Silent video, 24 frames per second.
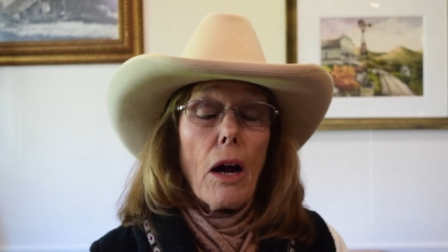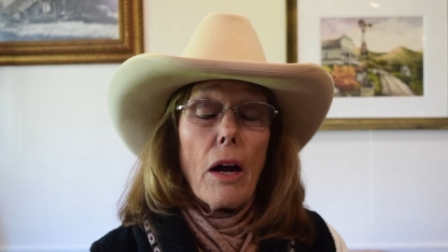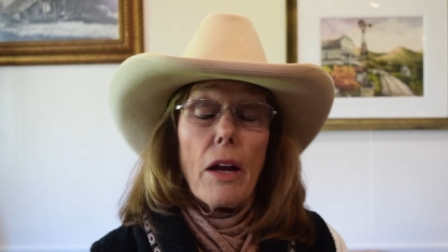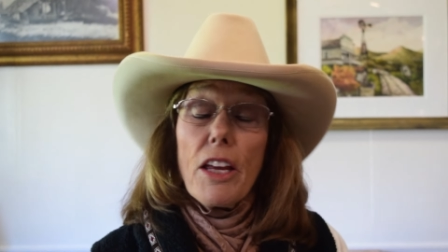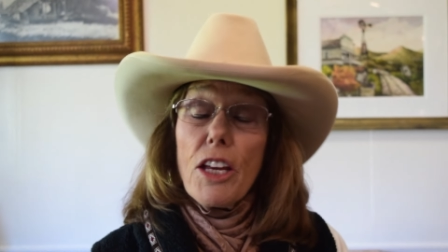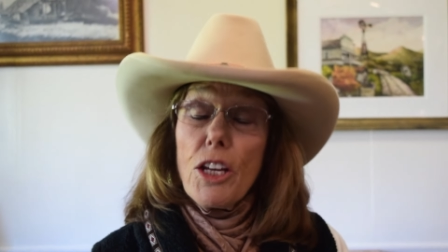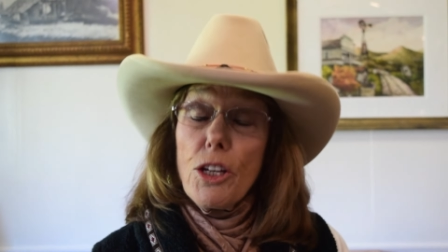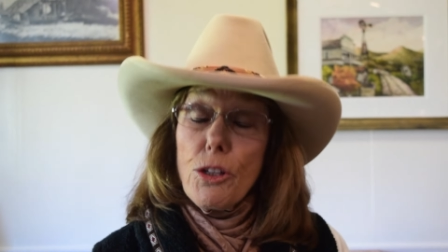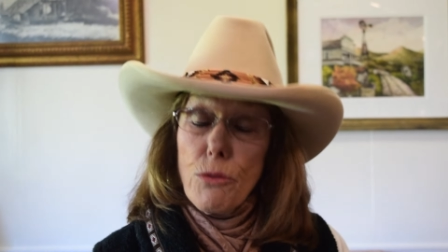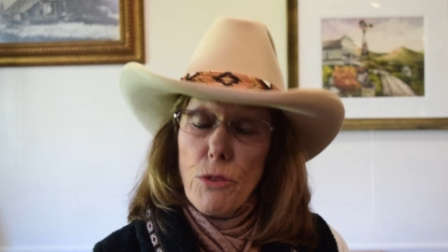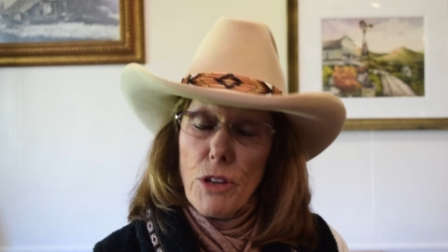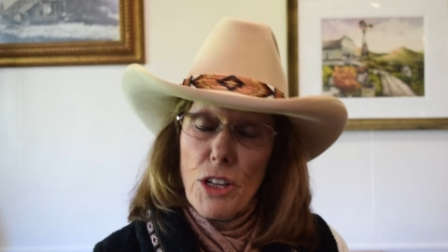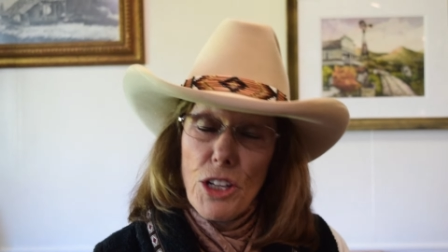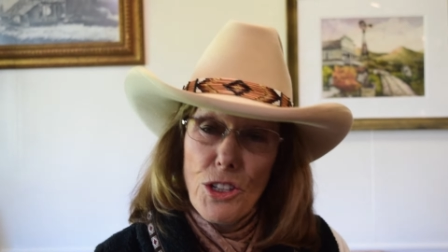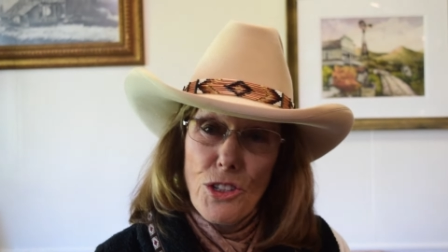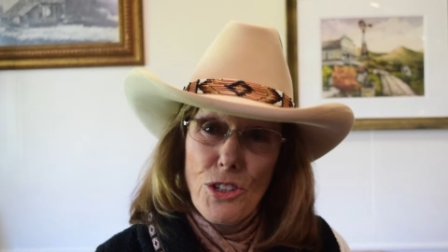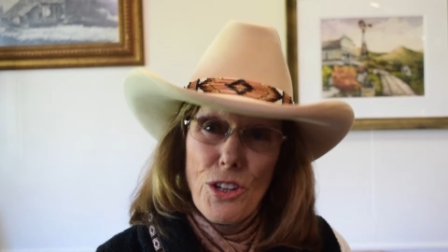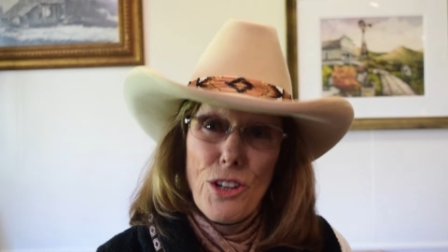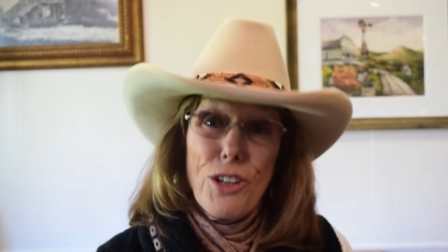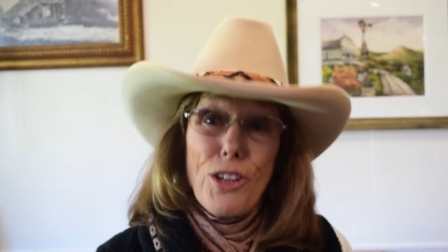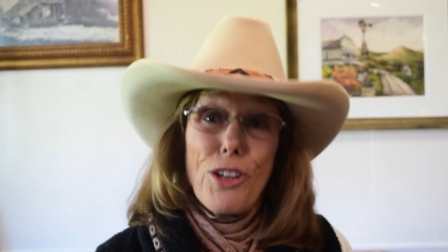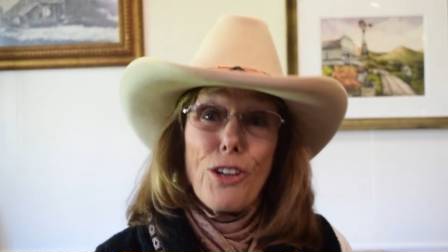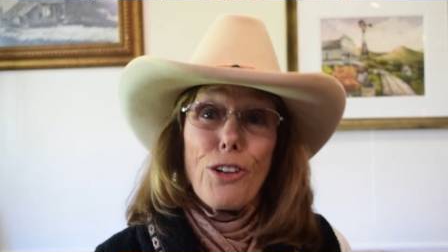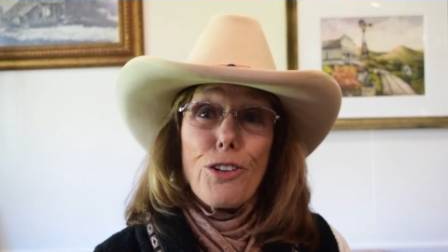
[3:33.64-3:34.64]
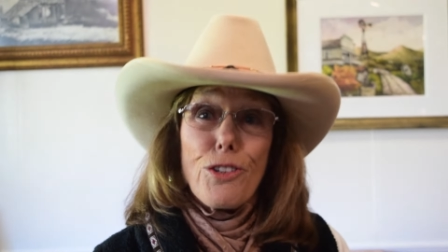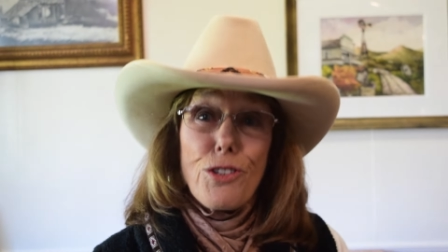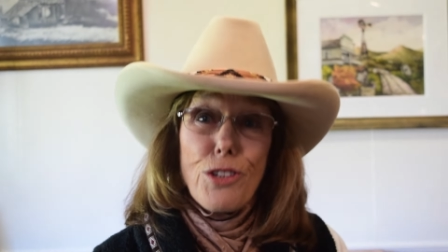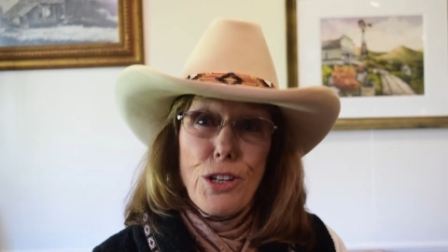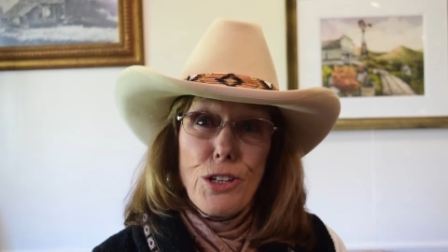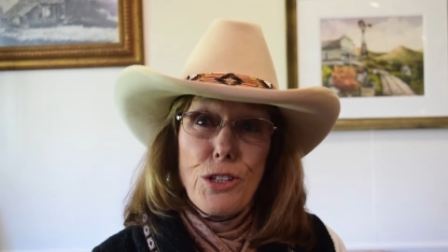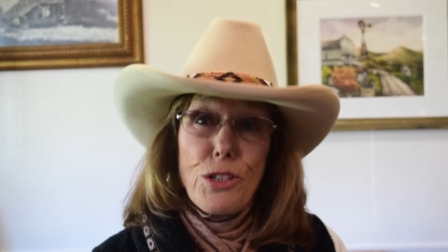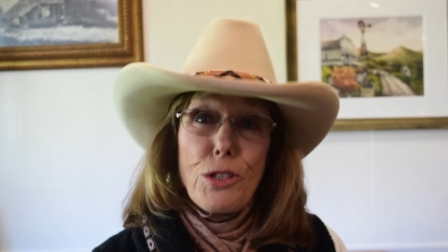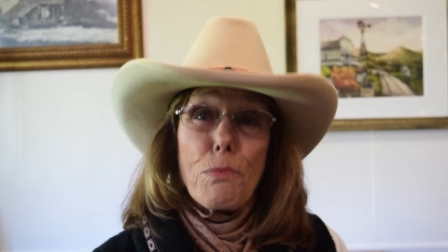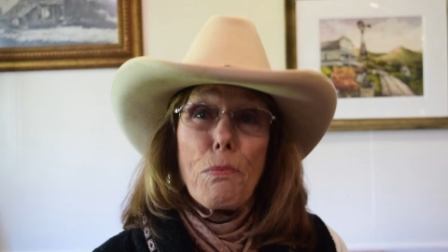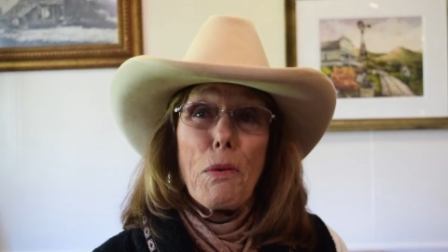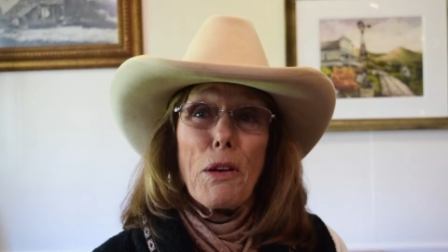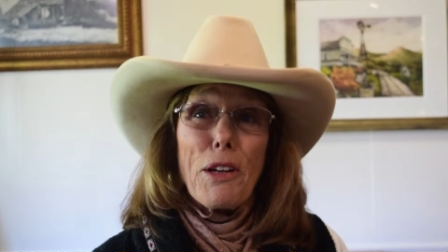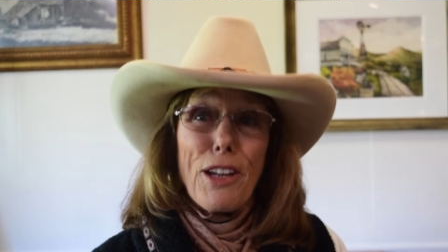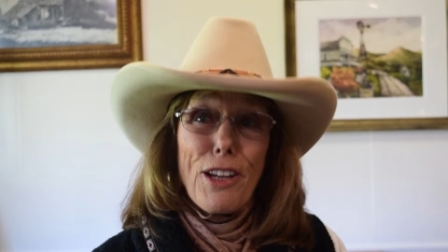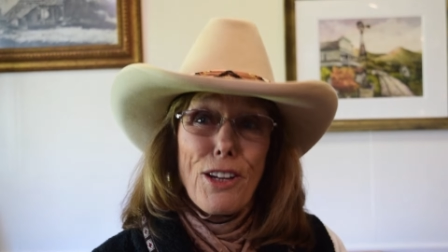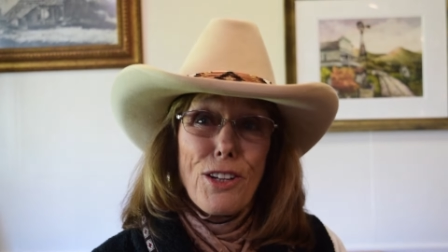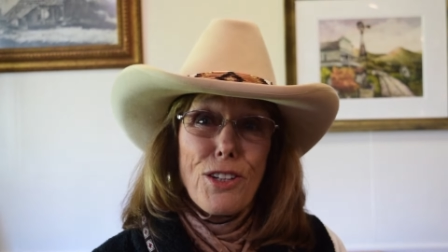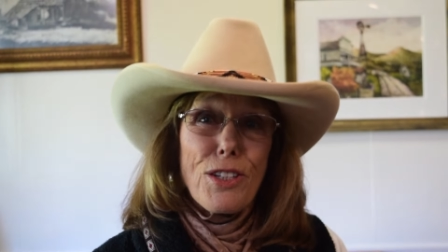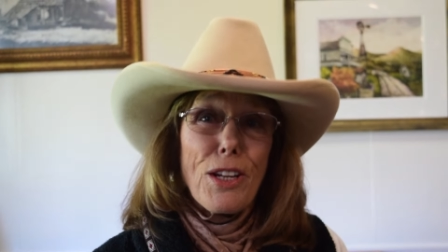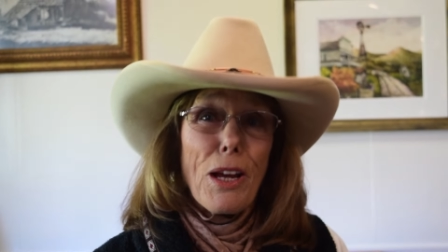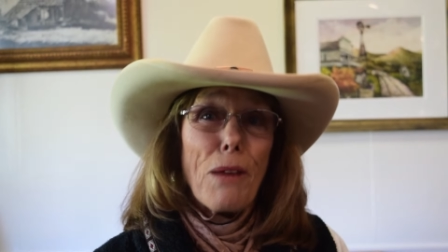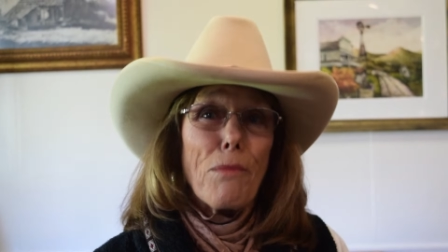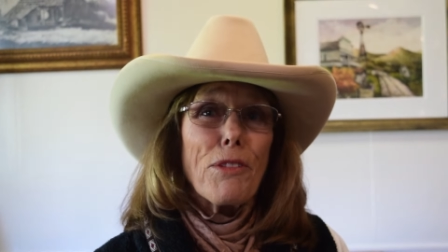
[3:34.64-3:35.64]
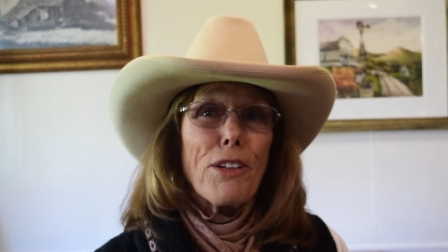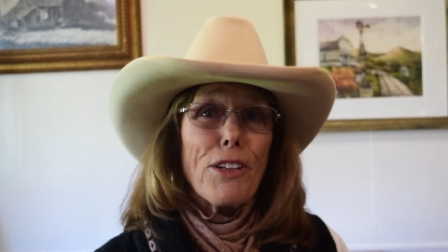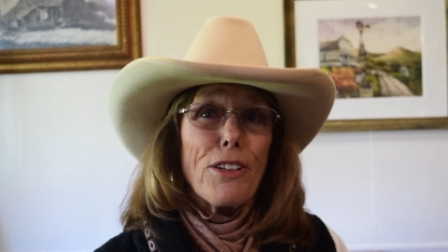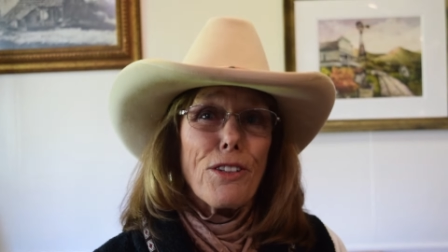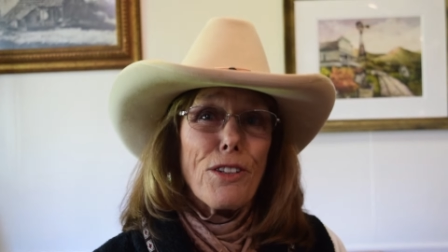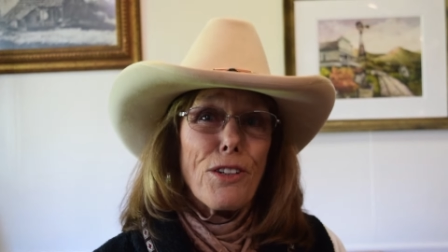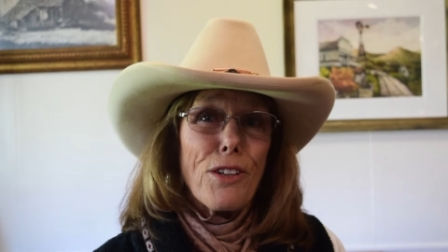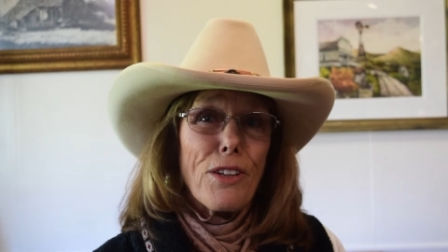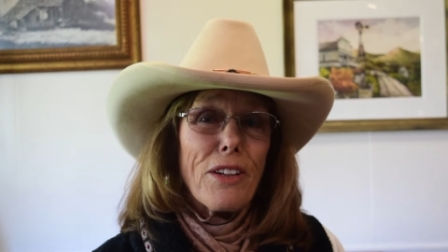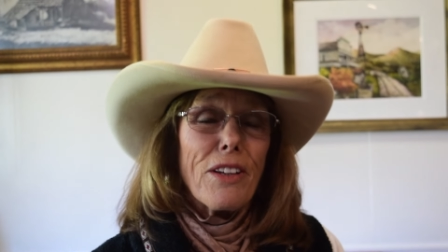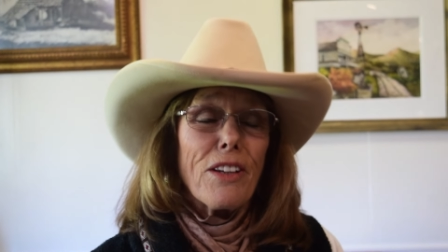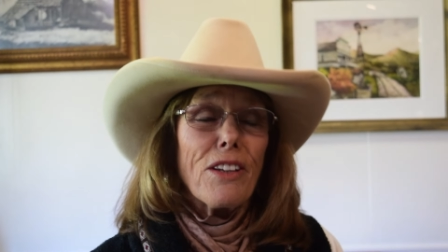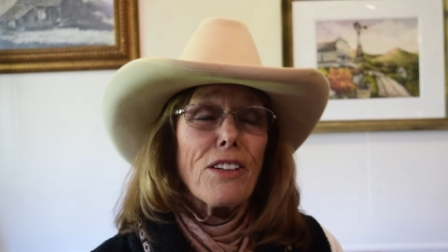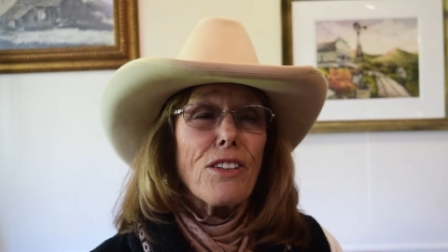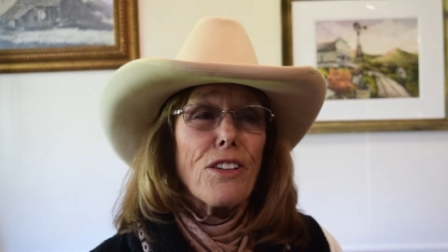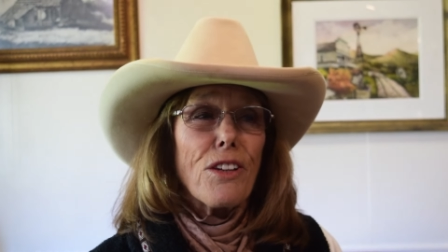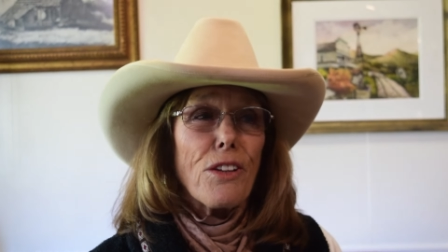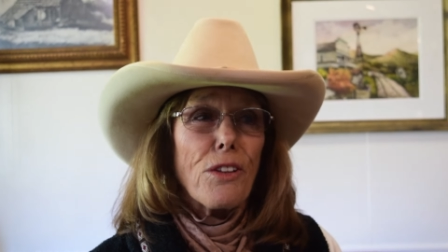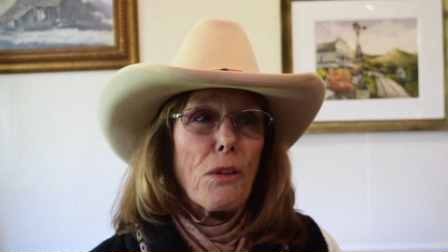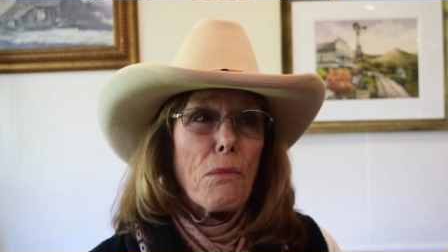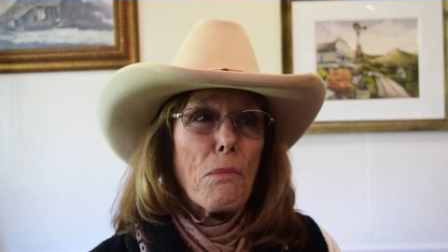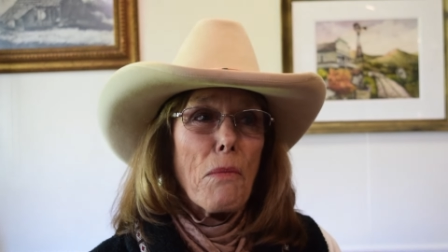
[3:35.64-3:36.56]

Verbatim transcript: In recent years, it's been accepted into the